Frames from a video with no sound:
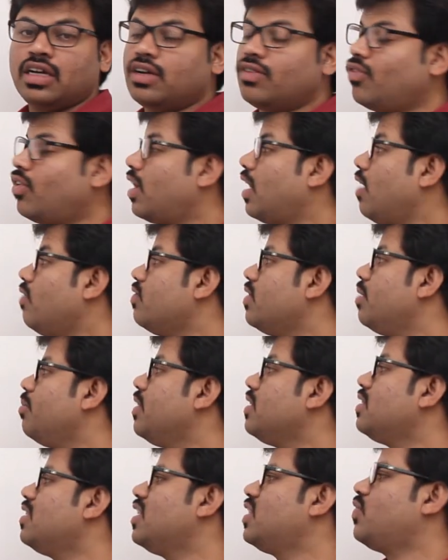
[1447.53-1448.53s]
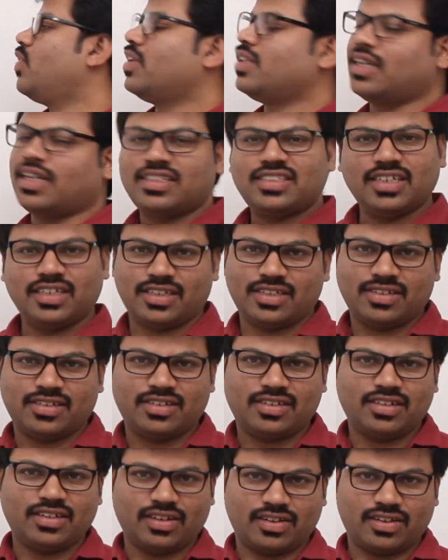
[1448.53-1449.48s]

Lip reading: One of them is this one, that's it.